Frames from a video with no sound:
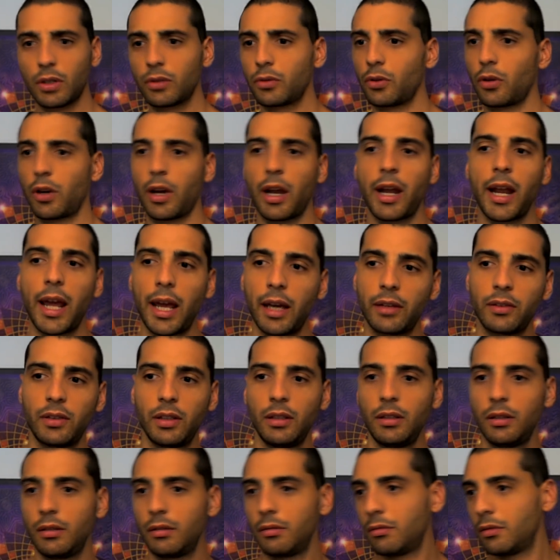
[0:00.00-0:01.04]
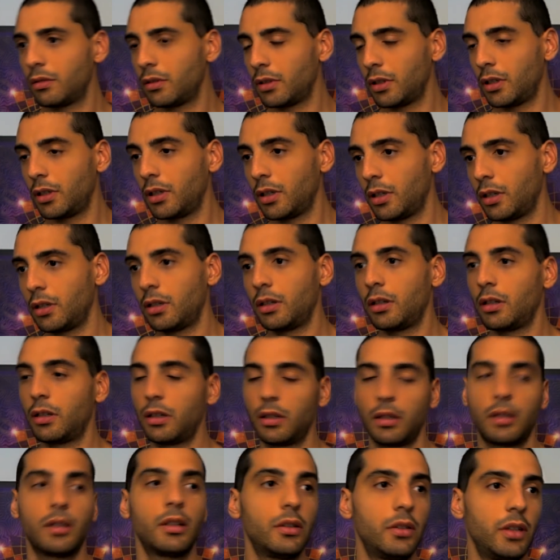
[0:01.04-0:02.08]
to connect in
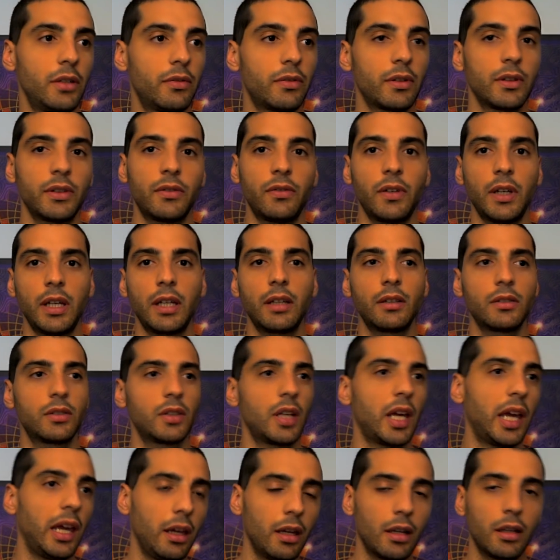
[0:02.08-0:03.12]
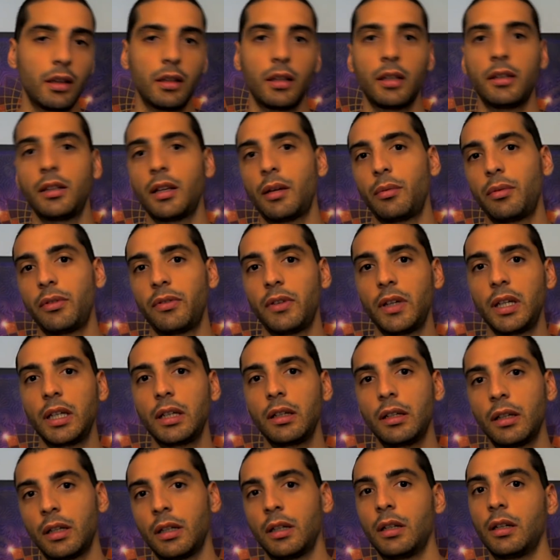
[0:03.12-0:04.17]
different things, heal and everything,
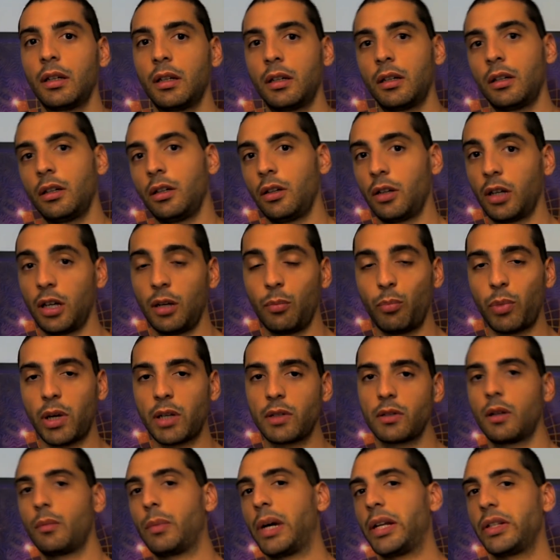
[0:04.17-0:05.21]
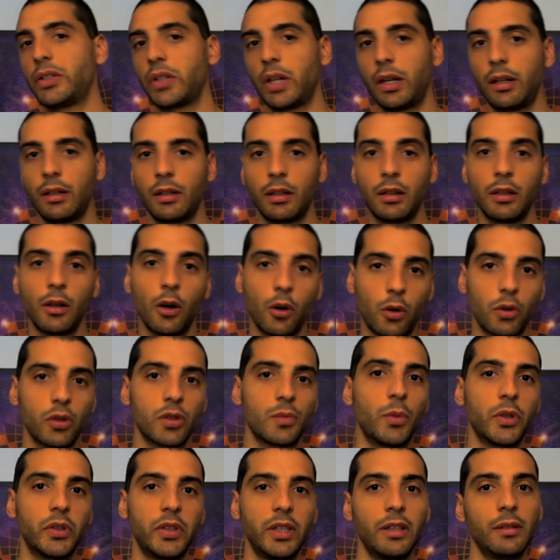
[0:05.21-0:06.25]
you can pass on my channel Locos
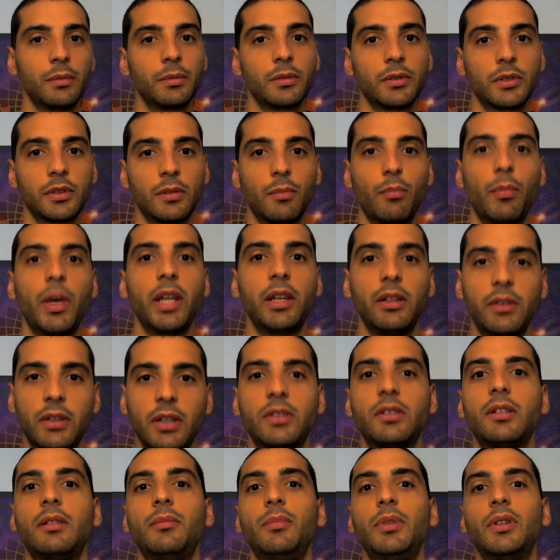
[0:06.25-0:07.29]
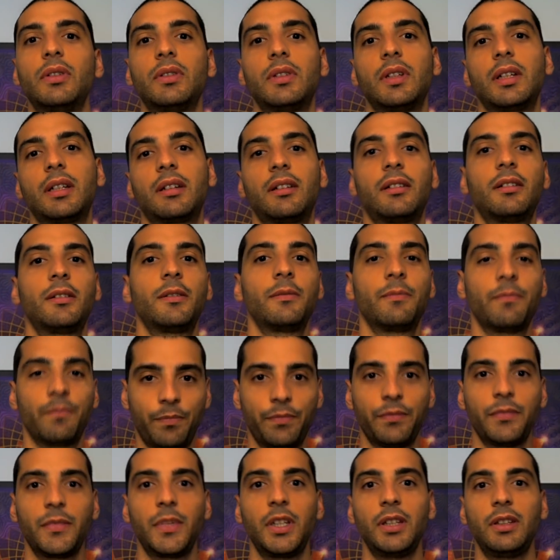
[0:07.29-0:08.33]
Motivos Meditation Music
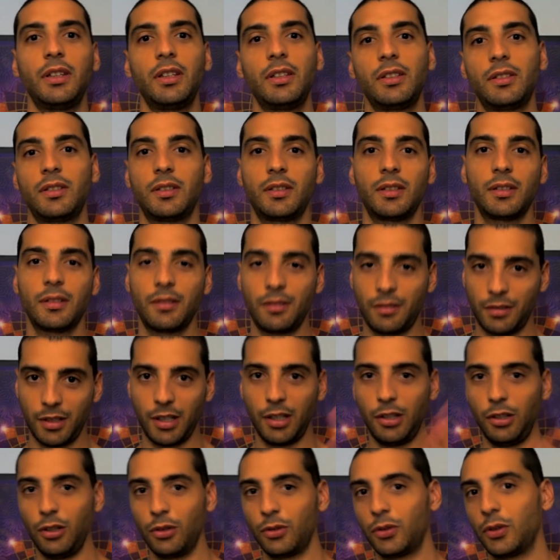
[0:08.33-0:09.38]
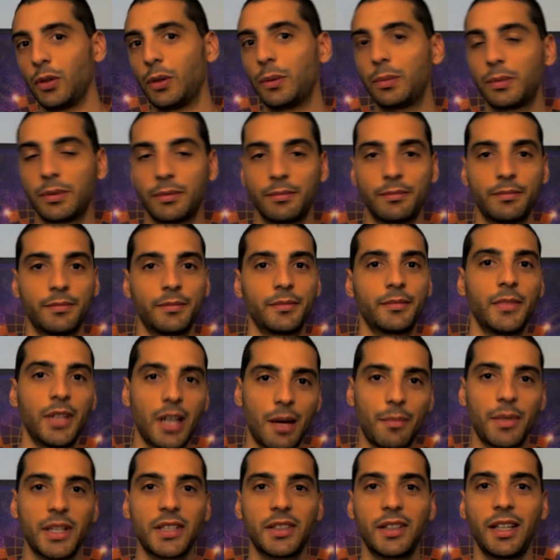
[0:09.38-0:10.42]
in YouTube.
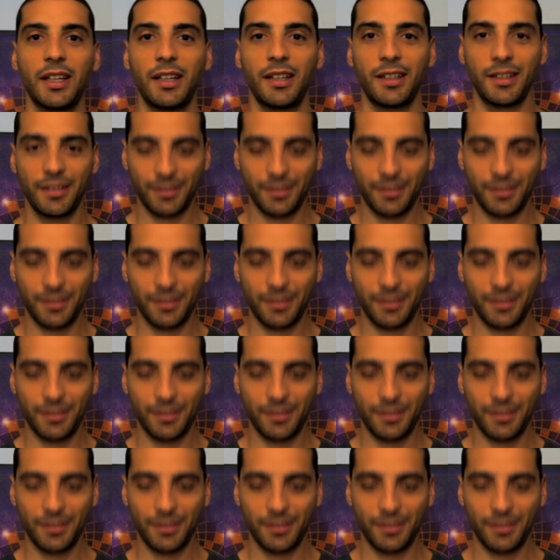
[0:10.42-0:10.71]
Namaste.